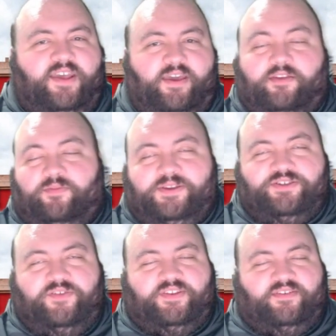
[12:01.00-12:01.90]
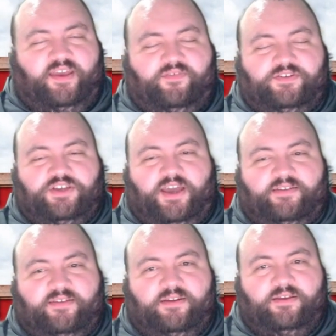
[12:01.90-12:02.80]
especially if it's Tayven
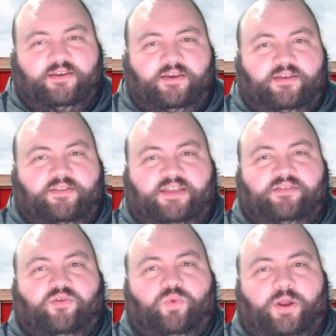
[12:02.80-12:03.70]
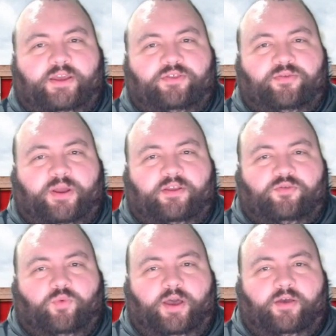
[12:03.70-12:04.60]
Jackson. That's a running threat as
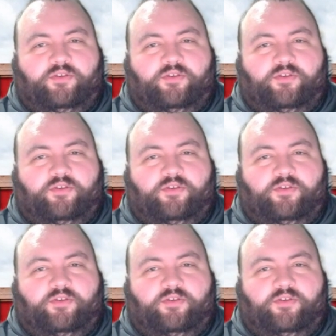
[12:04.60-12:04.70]
well.